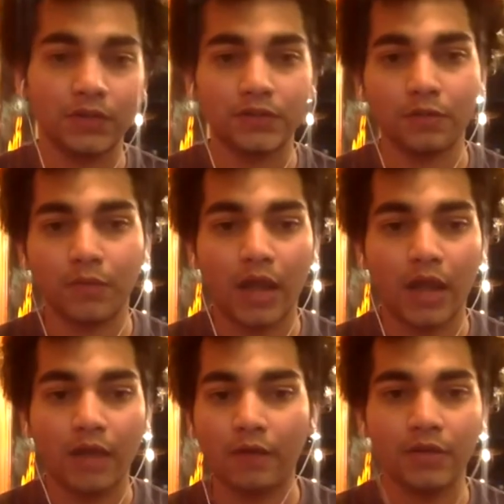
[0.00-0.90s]
So
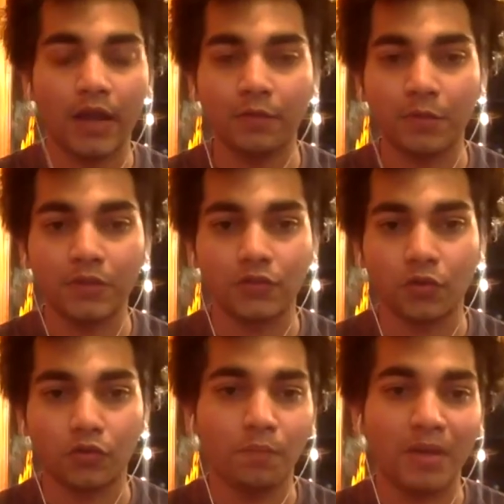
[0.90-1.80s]
how to
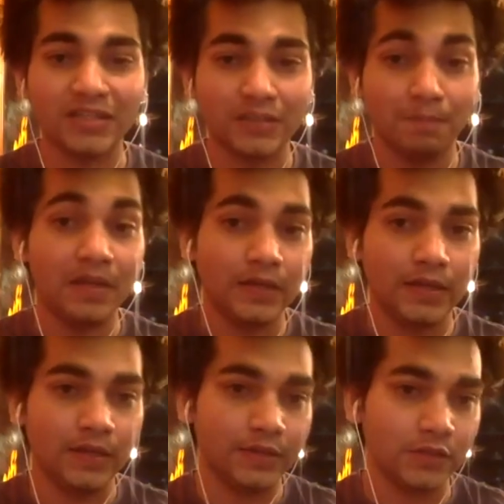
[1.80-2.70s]
ensure robust
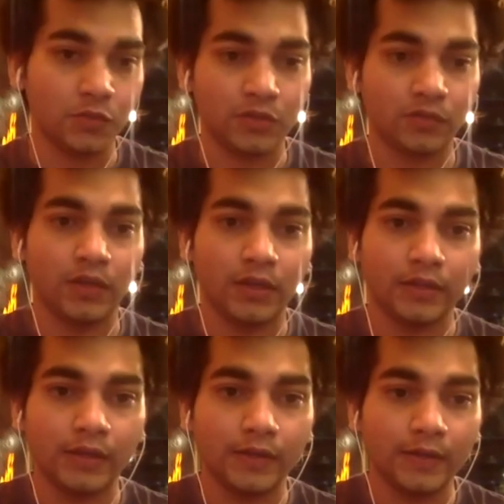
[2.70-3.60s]
stability in a situation like
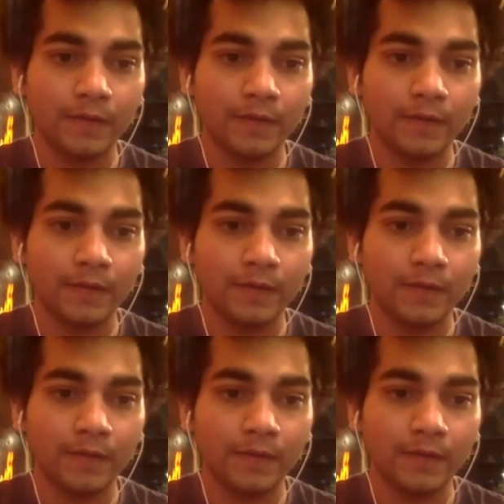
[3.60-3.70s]
that?